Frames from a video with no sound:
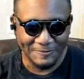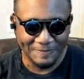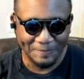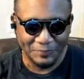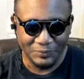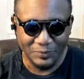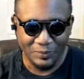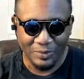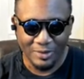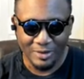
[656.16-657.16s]

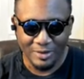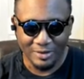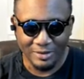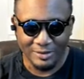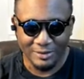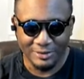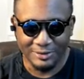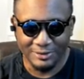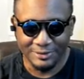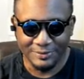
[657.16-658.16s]

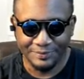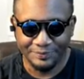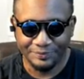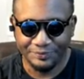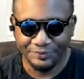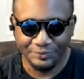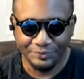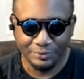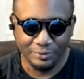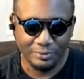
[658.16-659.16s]

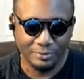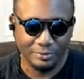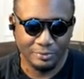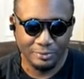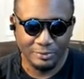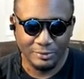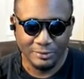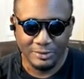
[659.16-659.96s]
[no speech]